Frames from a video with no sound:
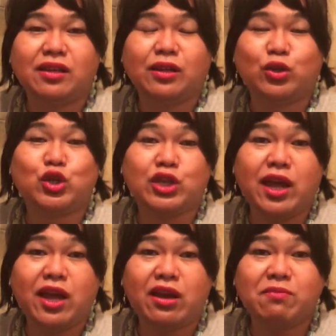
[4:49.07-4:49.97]
to
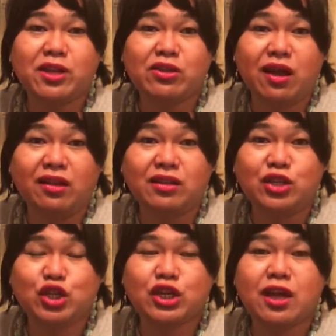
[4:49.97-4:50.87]
share my
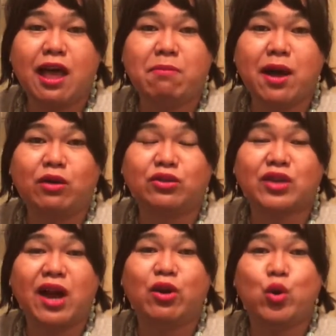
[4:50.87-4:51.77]
knowledge about
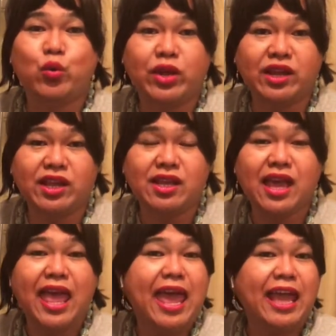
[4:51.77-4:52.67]
tarot reading,
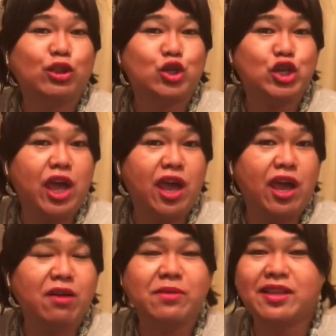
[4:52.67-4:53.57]
and to share
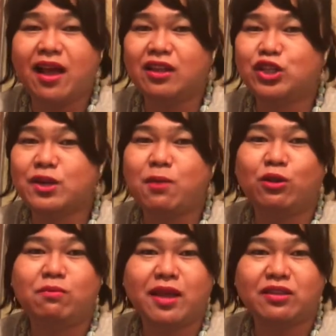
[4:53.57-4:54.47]
my knowledge about
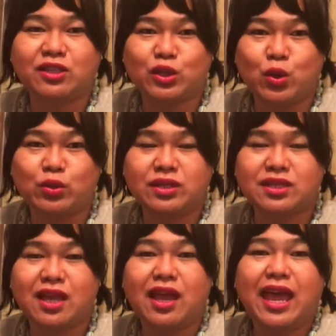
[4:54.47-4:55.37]
metal stones.
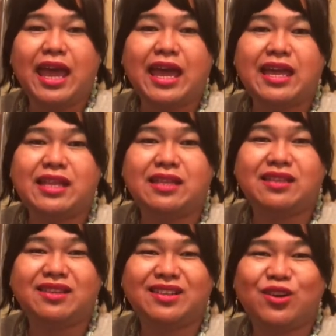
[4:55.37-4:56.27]

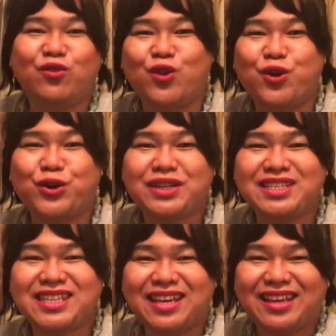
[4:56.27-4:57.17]
And of course,
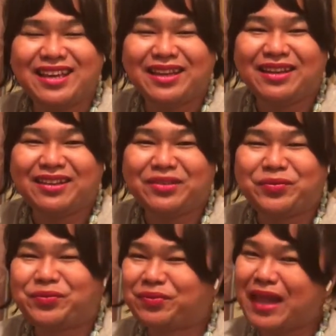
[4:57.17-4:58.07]

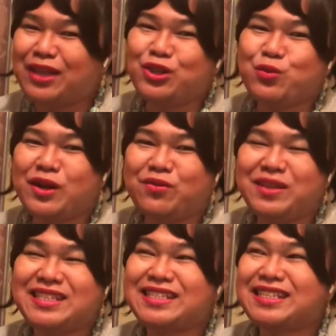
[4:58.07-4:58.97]
I don't want to be
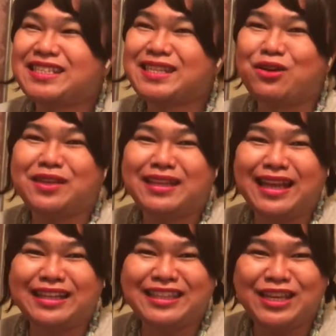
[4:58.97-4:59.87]
sounded like
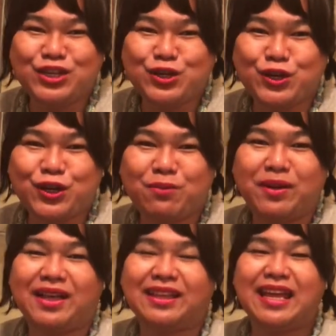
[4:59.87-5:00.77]
a teacher,
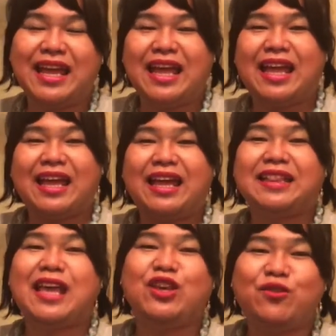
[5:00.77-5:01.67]
but
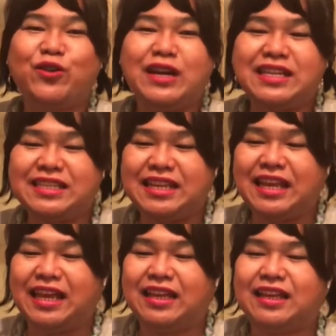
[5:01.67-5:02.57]
Thank you for
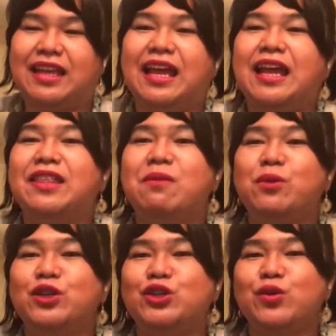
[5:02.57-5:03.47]
listening. Number
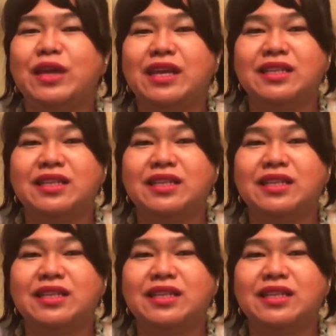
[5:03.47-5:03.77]
two is